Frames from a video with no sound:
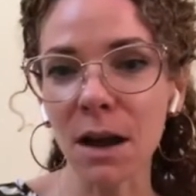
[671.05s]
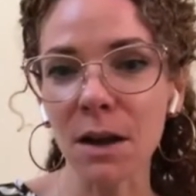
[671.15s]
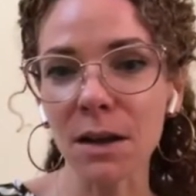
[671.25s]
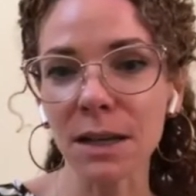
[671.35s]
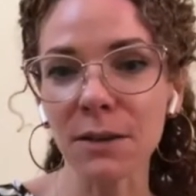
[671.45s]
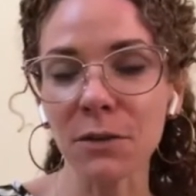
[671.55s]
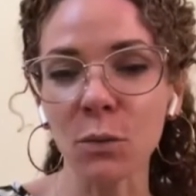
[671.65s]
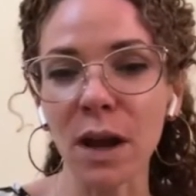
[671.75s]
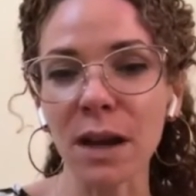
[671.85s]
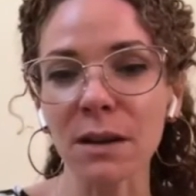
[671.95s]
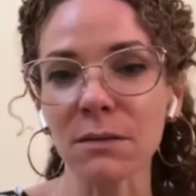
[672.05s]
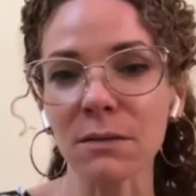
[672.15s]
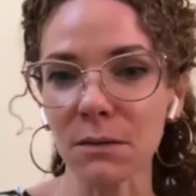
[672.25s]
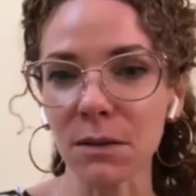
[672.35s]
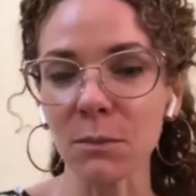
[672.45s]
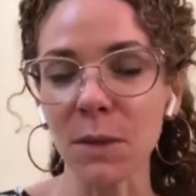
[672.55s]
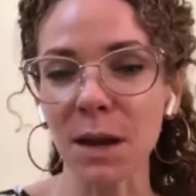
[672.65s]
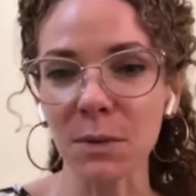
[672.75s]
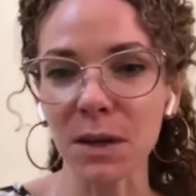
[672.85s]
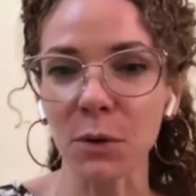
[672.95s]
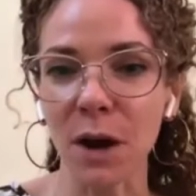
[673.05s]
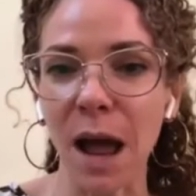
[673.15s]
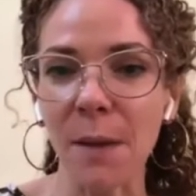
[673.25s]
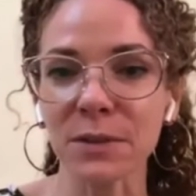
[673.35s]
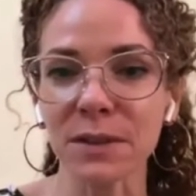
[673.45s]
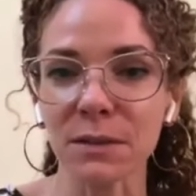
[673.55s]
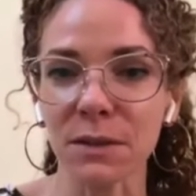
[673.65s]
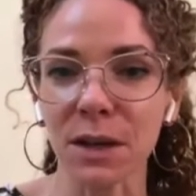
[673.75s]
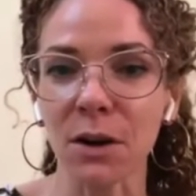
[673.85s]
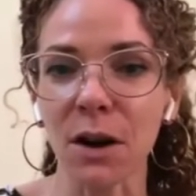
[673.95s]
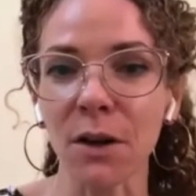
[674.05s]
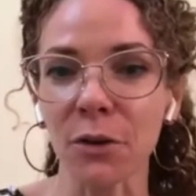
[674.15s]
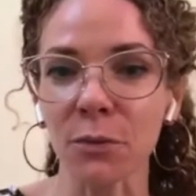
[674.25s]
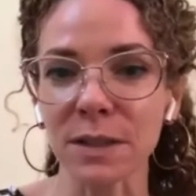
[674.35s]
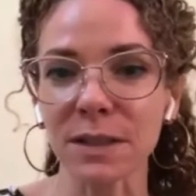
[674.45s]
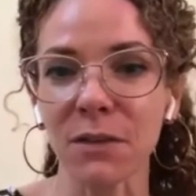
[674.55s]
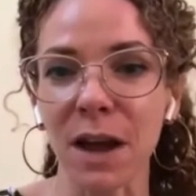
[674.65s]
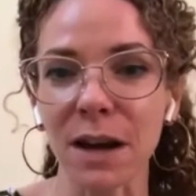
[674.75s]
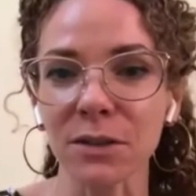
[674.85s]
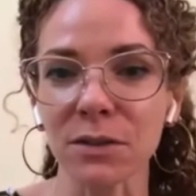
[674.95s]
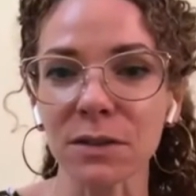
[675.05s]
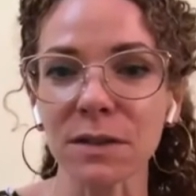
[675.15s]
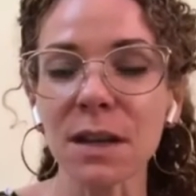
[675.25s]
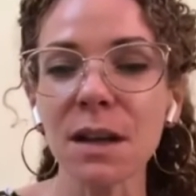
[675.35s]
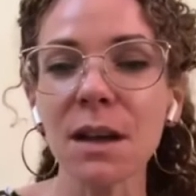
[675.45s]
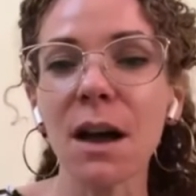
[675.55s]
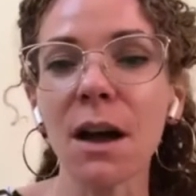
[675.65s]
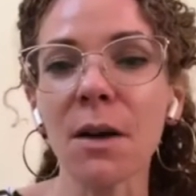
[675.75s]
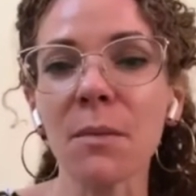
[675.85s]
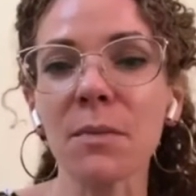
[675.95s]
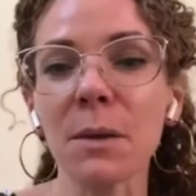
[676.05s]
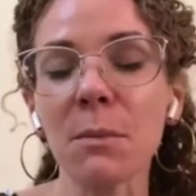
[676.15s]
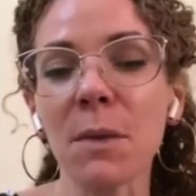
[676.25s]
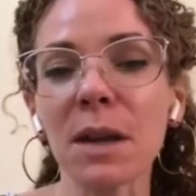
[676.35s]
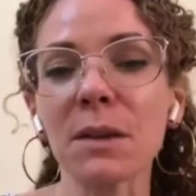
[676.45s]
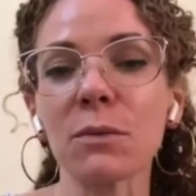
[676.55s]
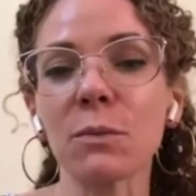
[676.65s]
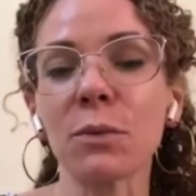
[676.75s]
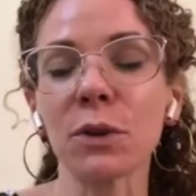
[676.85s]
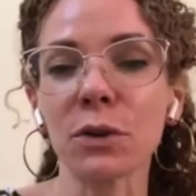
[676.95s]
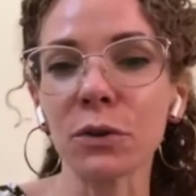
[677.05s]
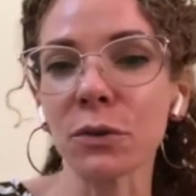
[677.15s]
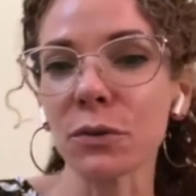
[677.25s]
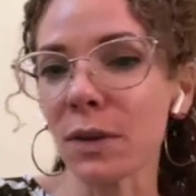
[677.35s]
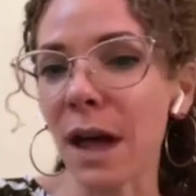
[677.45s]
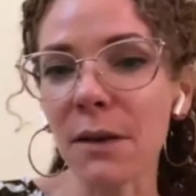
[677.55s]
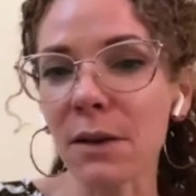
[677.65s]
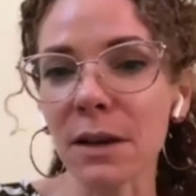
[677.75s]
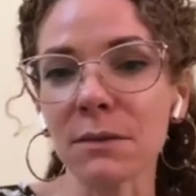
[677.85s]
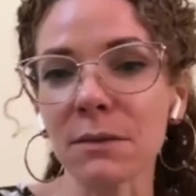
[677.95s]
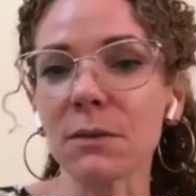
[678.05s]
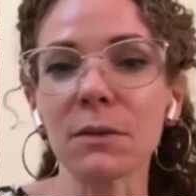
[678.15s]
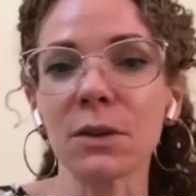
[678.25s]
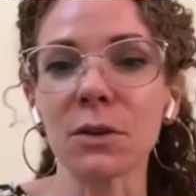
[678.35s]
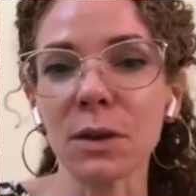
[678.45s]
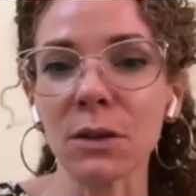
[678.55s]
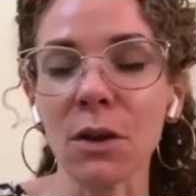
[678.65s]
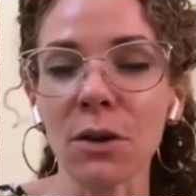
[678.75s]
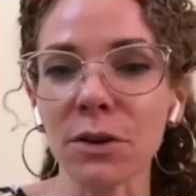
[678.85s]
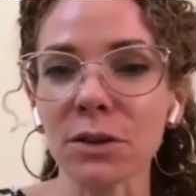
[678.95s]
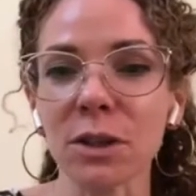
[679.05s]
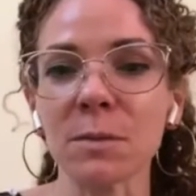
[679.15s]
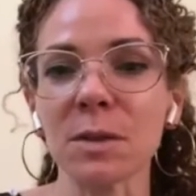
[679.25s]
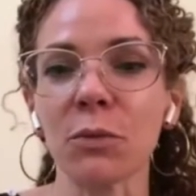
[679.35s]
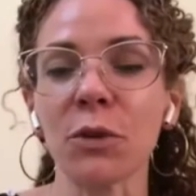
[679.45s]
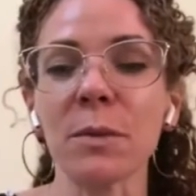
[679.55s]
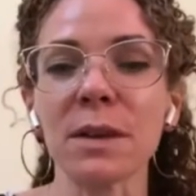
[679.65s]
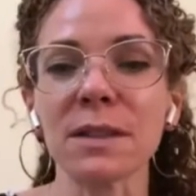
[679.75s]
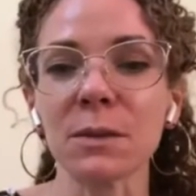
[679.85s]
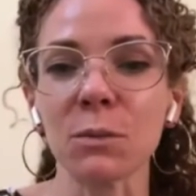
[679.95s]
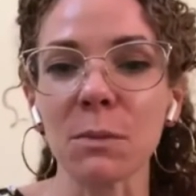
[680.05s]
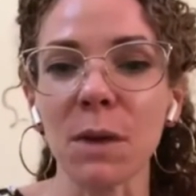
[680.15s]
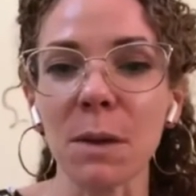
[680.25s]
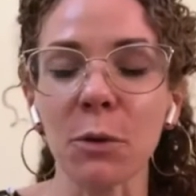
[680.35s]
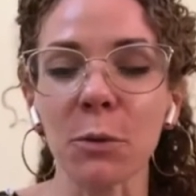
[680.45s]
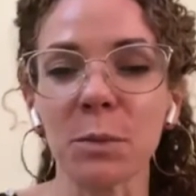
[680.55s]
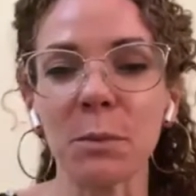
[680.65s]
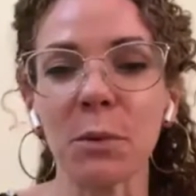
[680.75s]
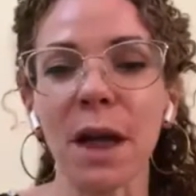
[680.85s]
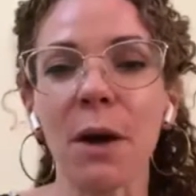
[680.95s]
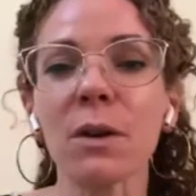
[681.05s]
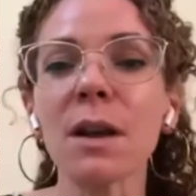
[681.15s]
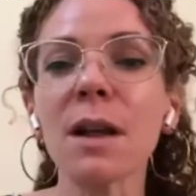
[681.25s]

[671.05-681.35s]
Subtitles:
even when maybe perhaps there are other risk factors that might preclude that in longer term deployments, and we might pull people out.